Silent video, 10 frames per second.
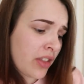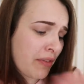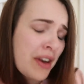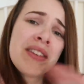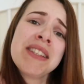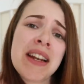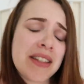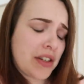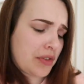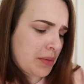they've never sent
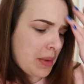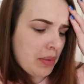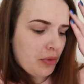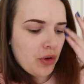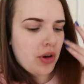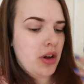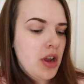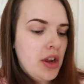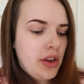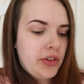stuff to me before,
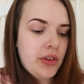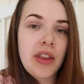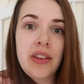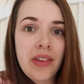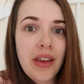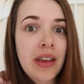so this